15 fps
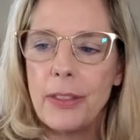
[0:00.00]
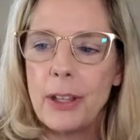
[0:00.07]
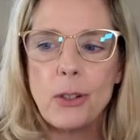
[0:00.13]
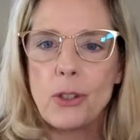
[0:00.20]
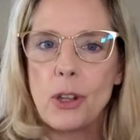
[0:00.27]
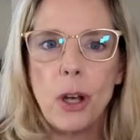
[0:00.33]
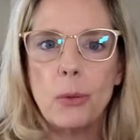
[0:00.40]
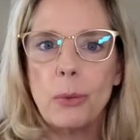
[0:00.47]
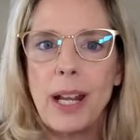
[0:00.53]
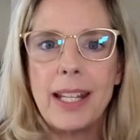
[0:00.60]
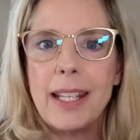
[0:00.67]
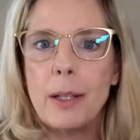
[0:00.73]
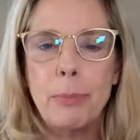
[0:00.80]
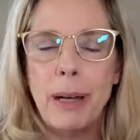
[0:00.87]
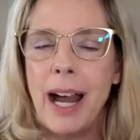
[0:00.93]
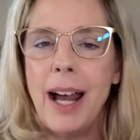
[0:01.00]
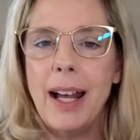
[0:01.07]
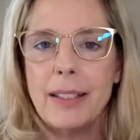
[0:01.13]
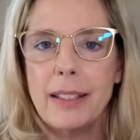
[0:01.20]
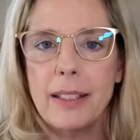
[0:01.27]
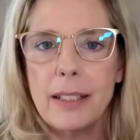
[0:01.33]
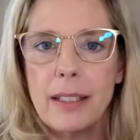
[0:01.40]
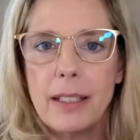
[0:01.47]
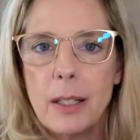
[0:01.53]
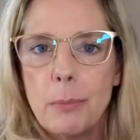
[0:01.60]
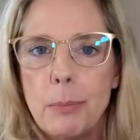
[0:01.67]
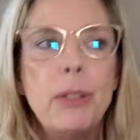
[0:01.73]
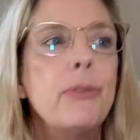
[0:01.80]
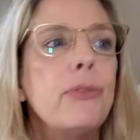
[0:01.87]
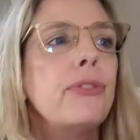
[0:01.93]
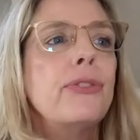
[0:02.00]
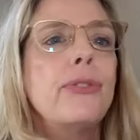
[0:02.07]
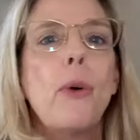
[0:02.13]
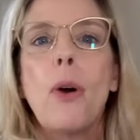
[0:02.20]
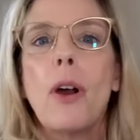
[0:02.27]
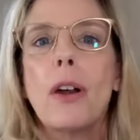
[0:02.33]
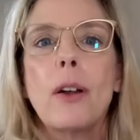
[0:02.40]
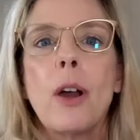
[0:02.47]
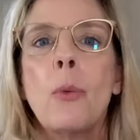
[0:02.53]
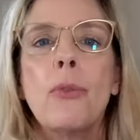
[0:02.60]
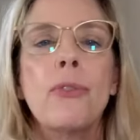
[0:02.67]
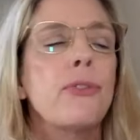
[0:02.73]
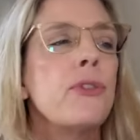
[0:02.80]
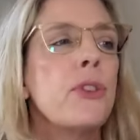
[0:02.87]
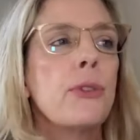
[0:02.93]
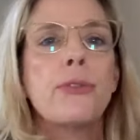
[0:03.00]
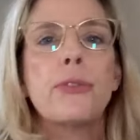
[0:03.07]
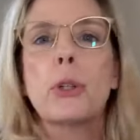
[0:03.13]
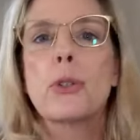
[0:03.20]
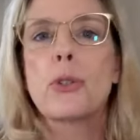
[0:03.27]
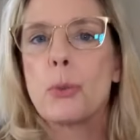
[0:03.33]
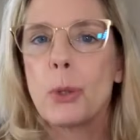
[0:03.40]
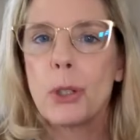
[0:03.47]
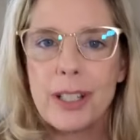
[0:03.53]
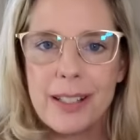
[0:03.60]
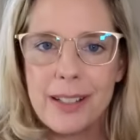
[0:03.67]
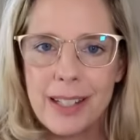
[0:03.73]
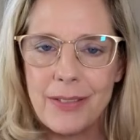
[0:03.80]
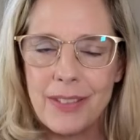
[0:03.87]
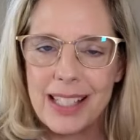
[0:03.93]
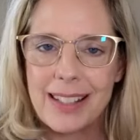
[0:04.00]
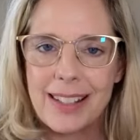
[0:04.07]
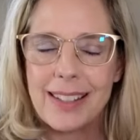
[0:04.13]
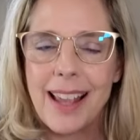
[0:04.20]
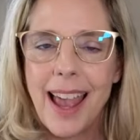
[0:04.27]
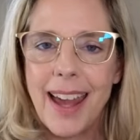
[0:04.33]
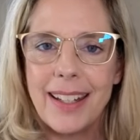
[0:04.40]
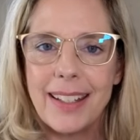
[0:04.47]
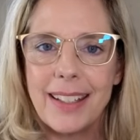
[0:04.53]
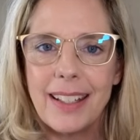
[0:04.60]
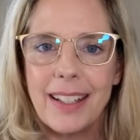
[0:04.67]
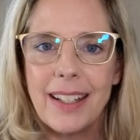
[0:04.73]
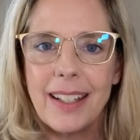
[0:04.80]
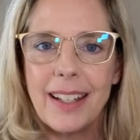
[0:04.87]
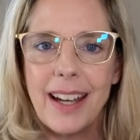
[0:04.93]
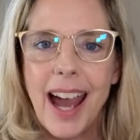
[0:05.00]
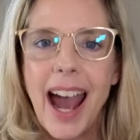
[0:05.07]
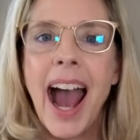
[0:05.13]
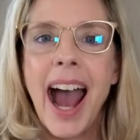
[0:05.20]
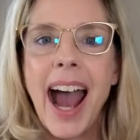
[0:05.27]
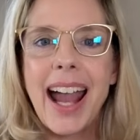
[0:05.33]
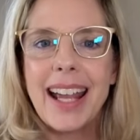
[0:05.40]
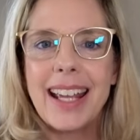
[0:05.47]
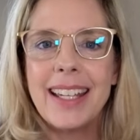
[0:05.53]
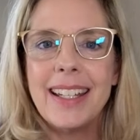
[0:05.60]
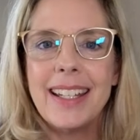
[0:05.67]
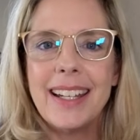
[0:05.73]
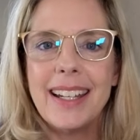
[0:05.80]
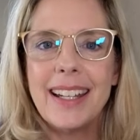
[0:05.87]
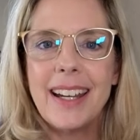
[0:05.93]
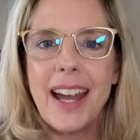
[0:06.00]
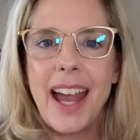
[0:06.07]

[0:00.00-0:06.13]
there's already a bond before the first word is even said. I